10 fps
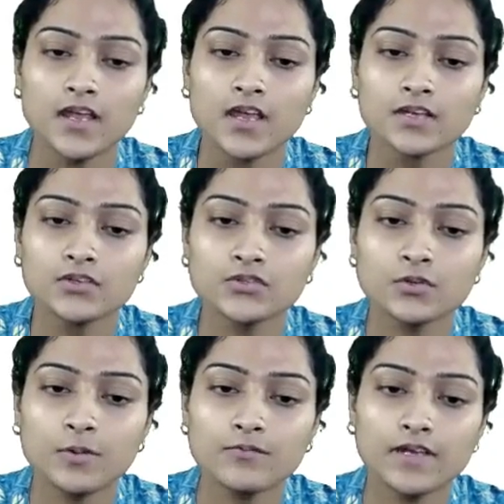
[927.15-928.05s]
you should be
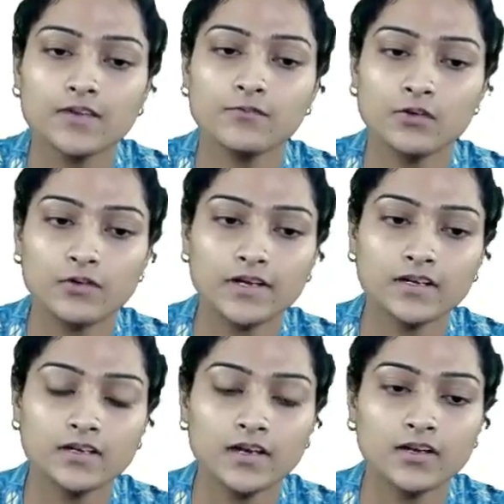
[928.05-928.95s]
very fluent
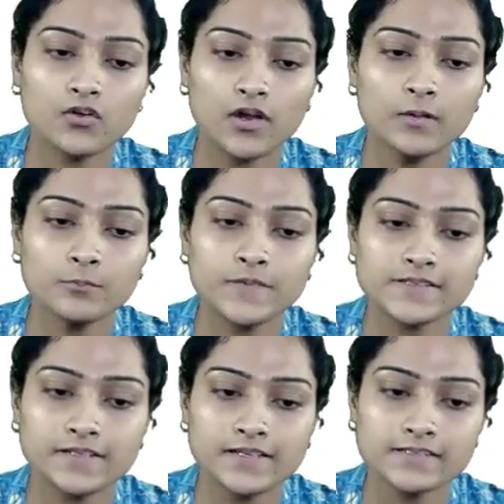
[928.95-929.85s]
in drawing precedence